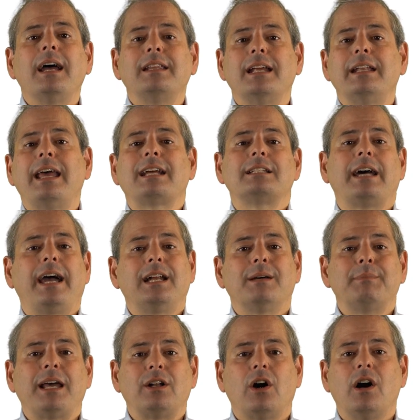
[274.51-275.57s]
The next
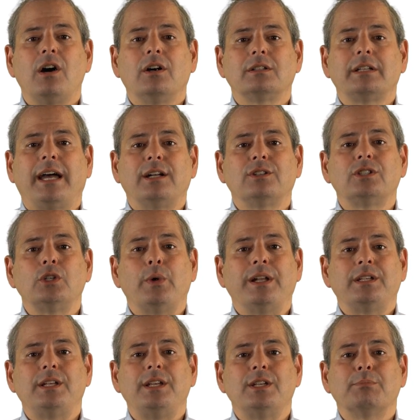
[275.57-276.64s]
item that all Title II
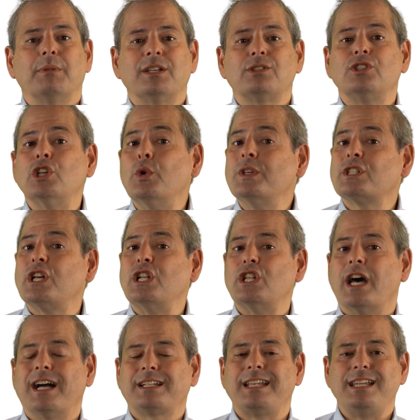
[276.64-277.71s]
entities must do is
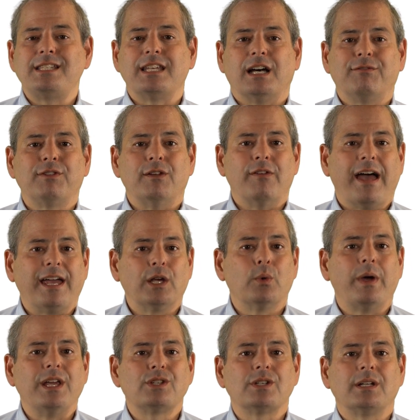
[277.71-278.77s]
conduct a
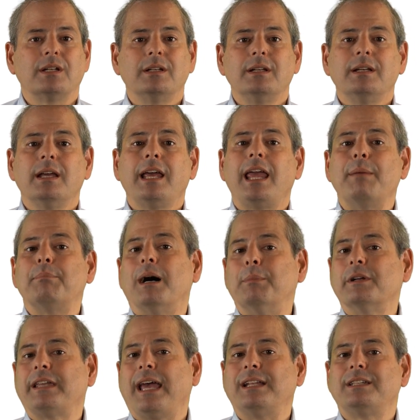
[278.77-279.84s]
self-evaluation. A
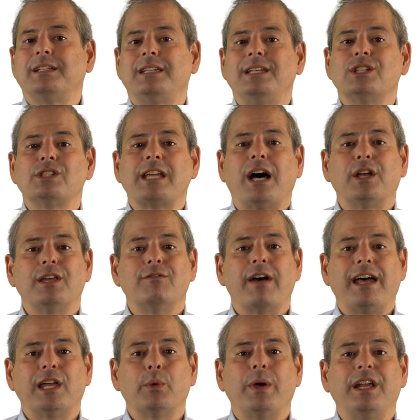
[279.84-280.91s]
public entity shall
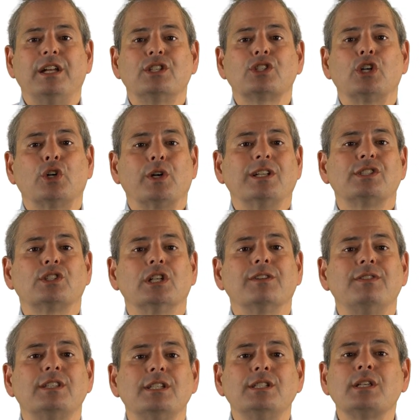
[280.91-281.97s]
evaluate its current
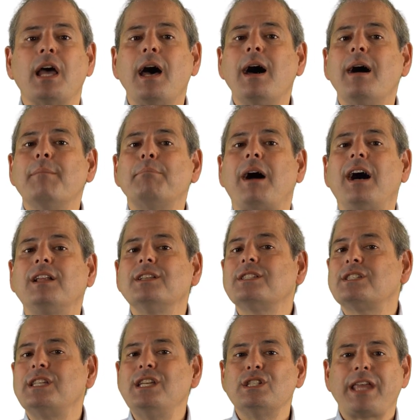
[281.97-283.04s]
services,
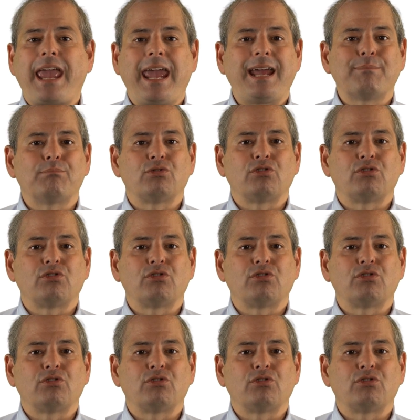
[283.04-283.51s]
policies, and